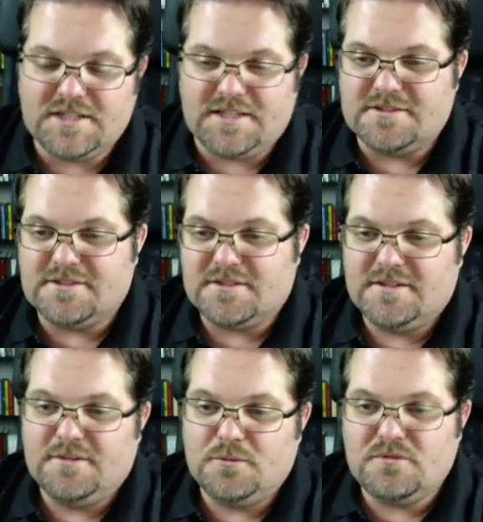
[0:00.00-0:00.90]
leads
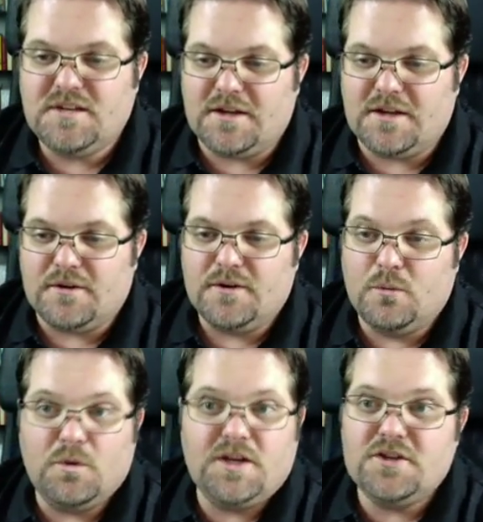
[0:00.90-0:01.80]
with video.
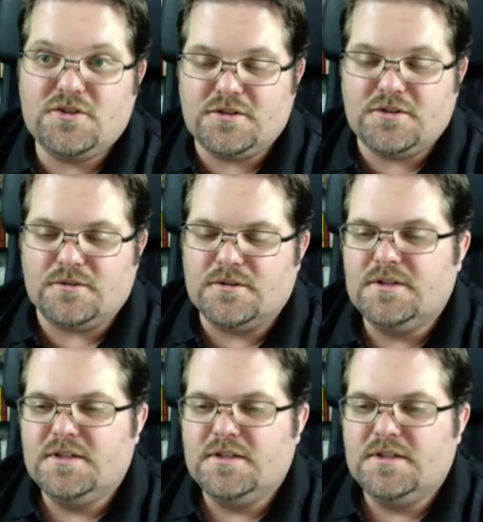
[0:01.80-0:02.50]
What did you do?